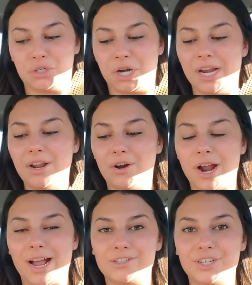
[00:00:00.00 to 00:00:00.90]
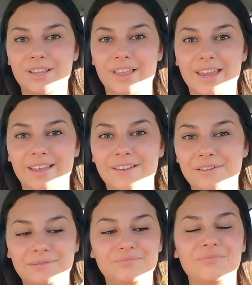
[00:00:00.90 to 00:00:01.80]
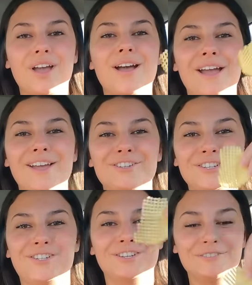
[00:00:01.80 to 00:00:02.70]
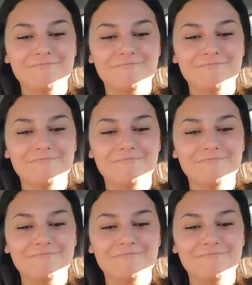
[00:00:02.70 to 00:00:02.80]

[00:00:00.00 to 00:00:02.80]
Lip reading: drink are actually like I just